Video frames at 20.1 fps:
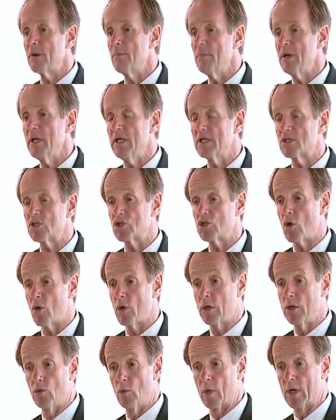So if somebody
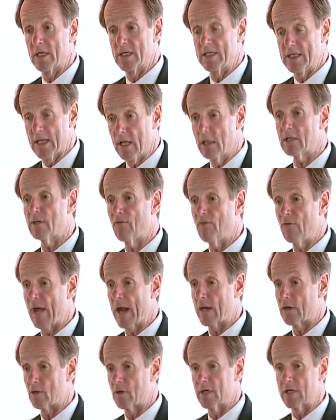is showing you what a
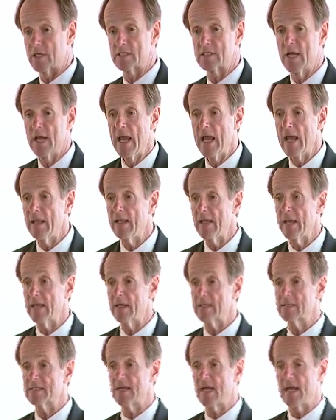delta factor is,
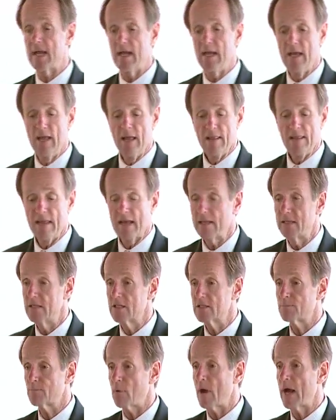and they can say
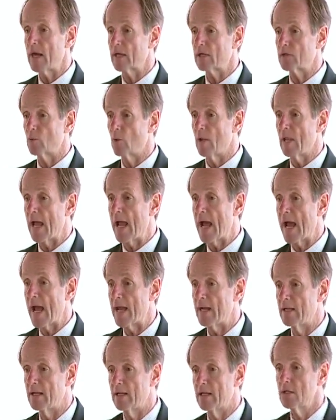that this product
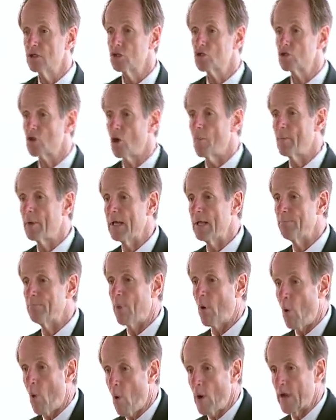will add
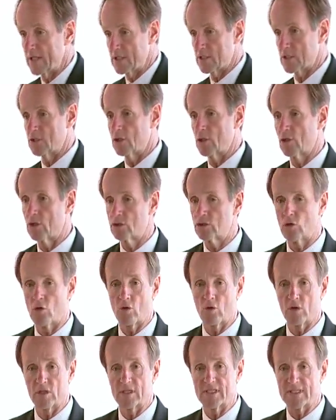so many points
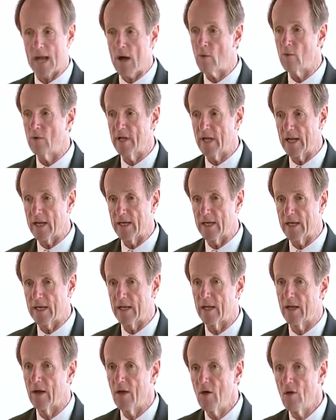to the total sound
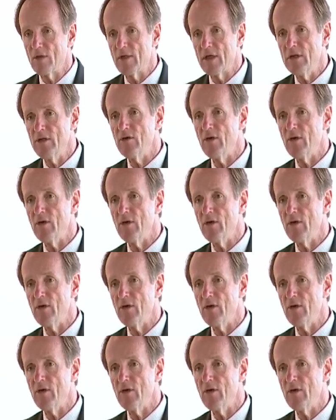deadening,